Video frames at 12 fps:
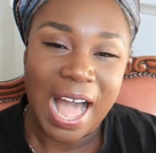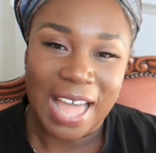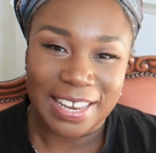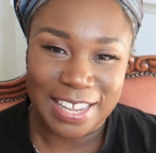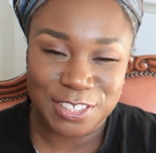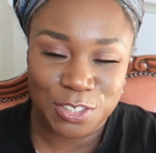
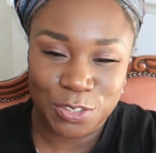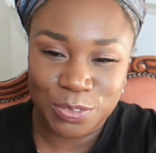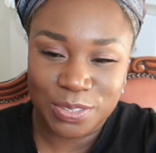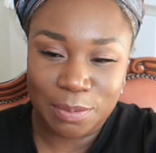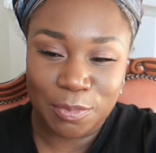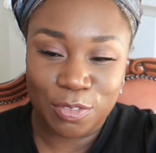I'd like to know
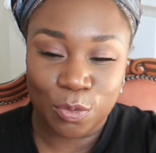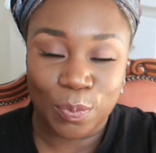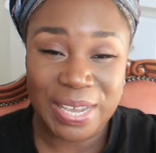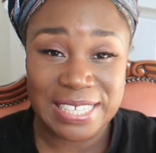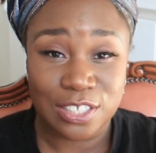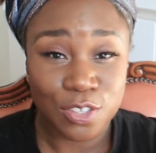some of the
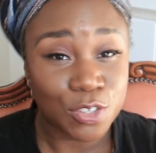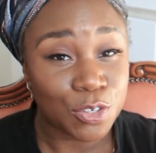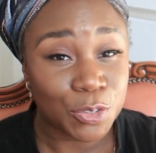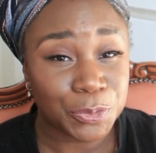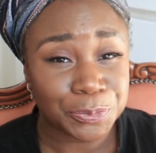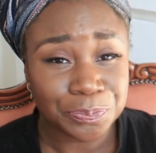ways that
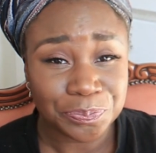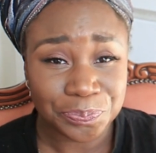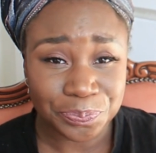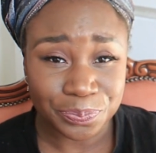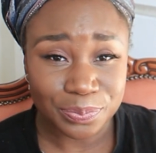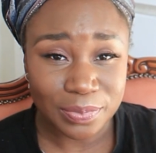you
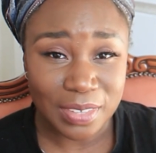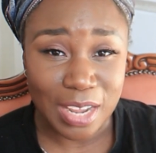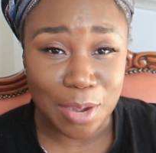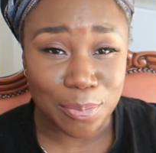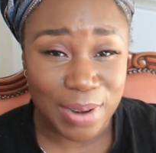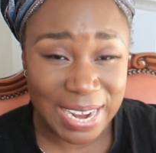
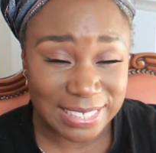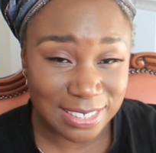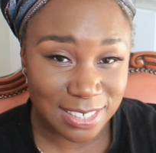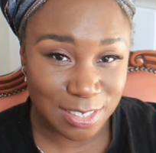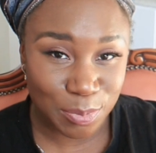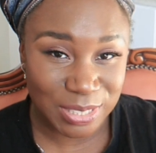
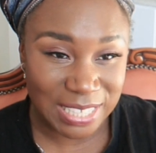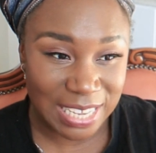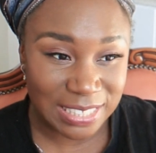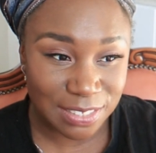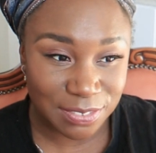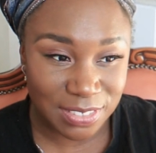practice protective